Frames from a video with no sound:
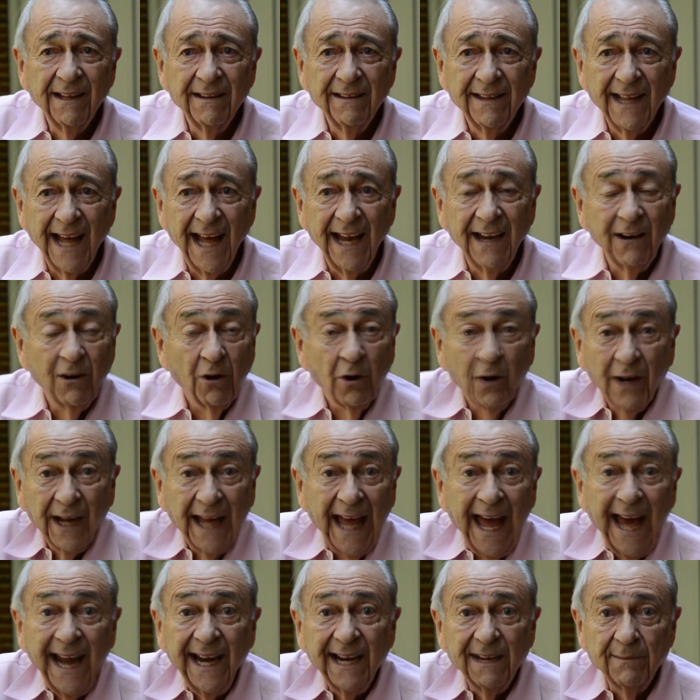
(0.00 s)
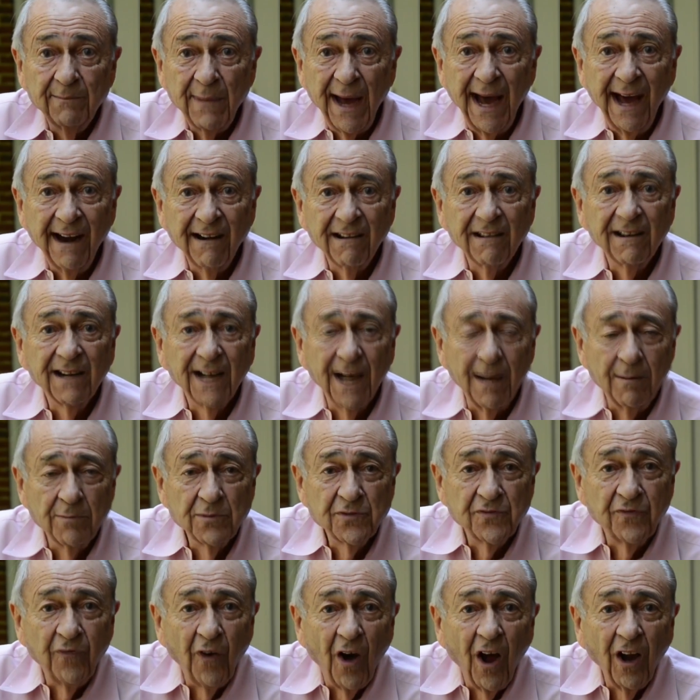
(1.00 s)
That organic matter
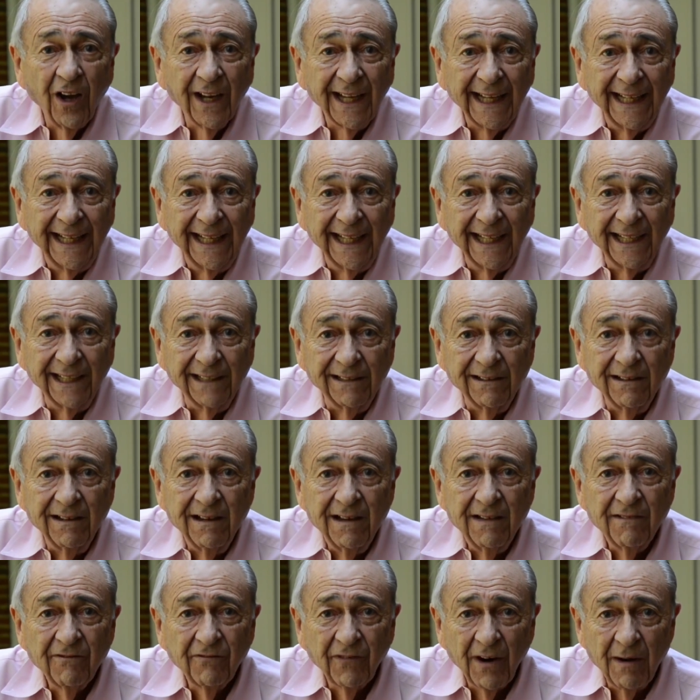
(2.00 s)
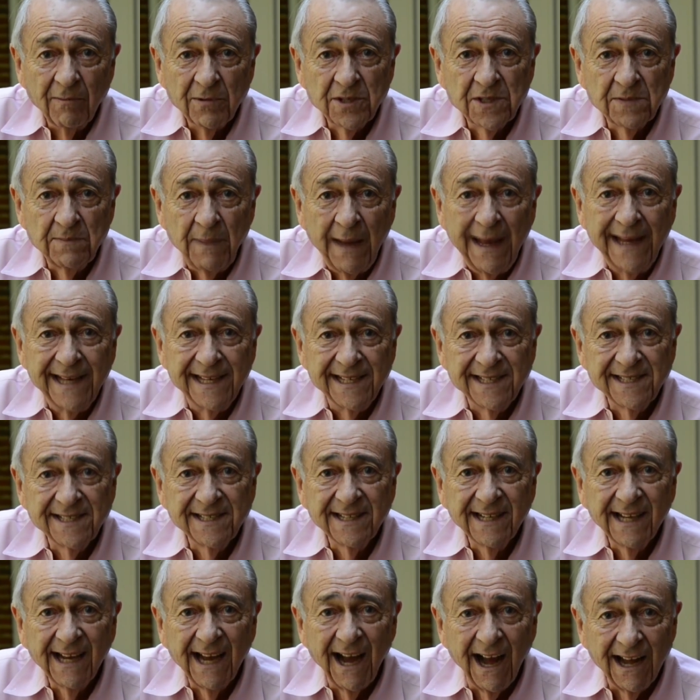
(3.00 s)
comes falling in from
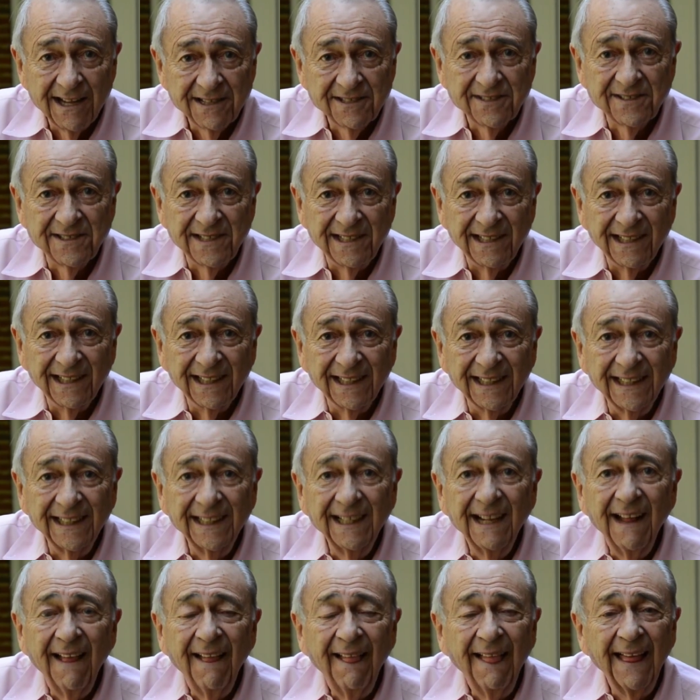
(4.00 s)
space constantly